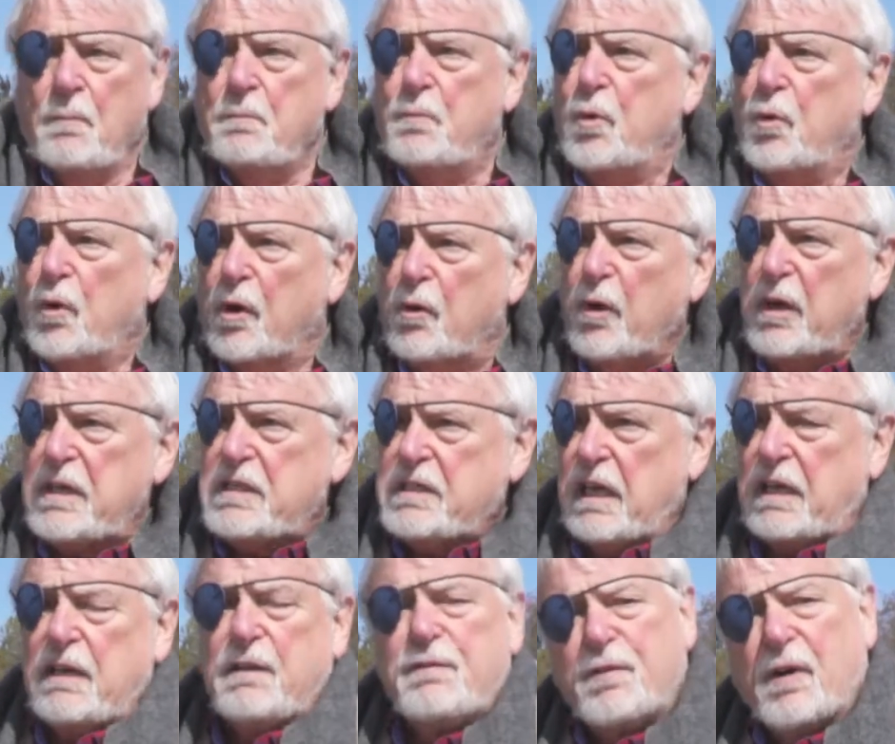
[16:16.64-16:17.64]
We want to
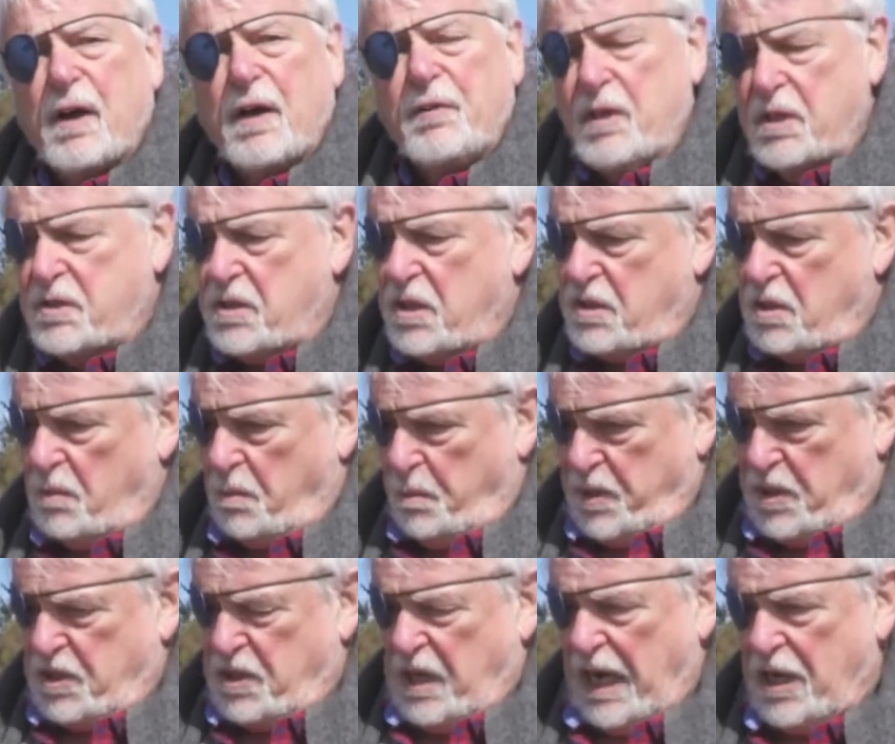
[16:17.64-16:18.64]
identify this as a
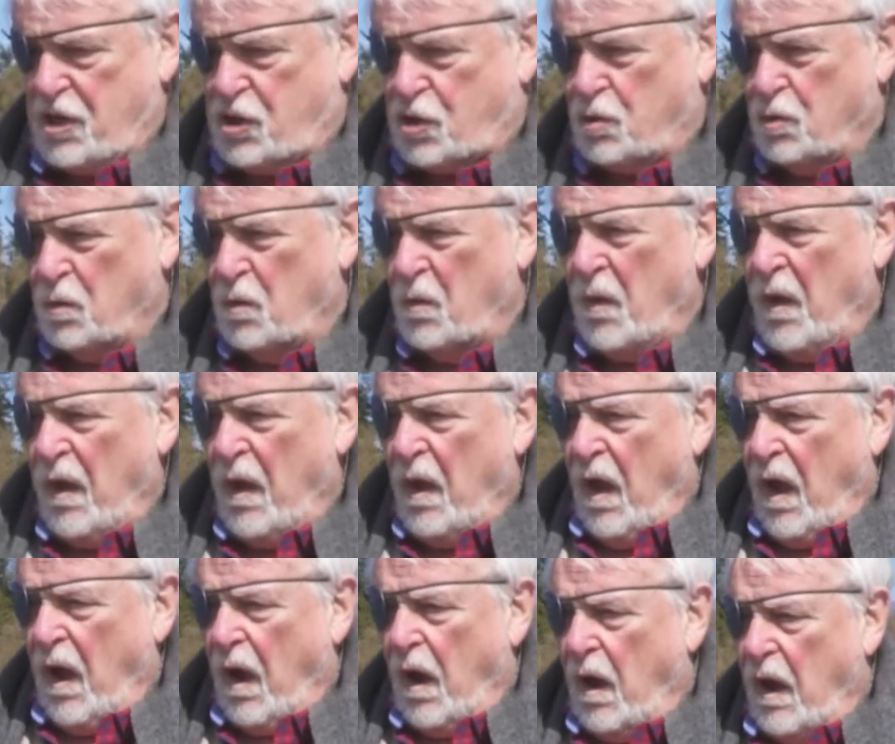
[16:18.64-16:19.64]
potential
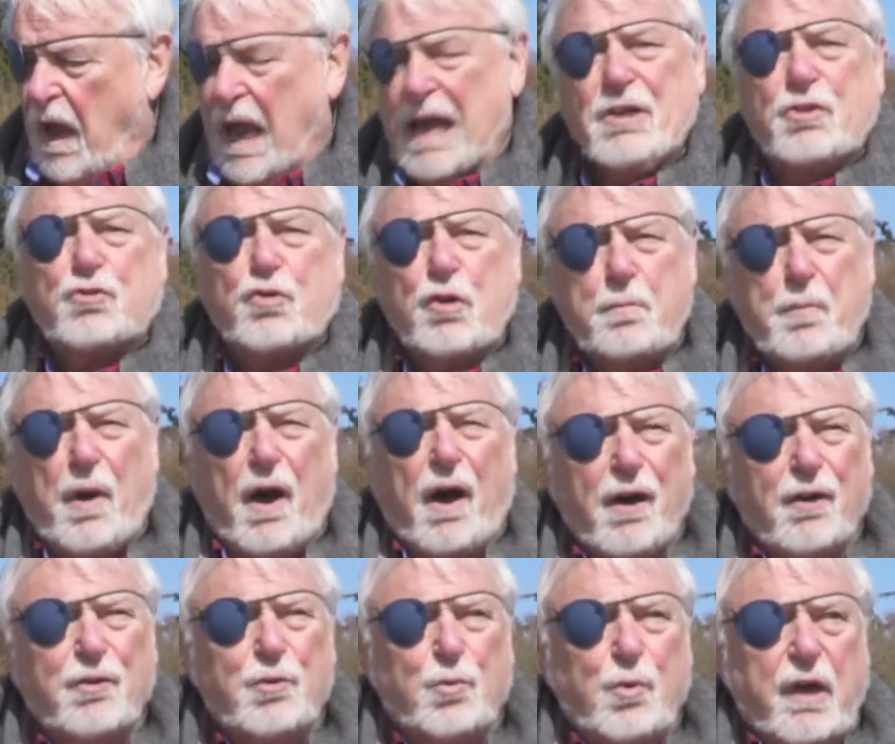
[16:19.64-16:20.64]
entry
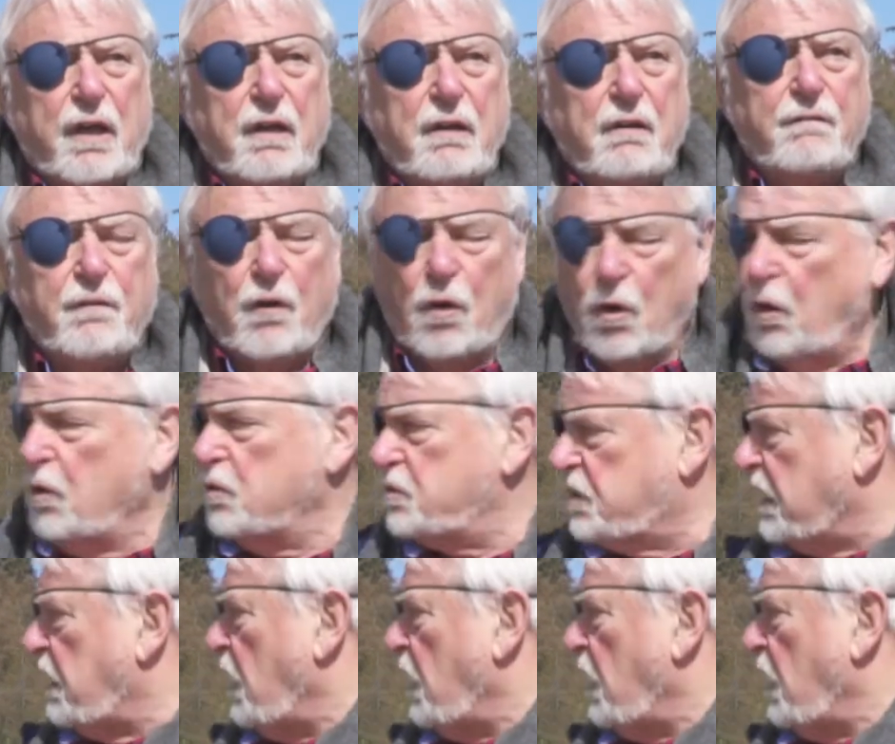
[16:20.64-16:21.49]
pathway for oil to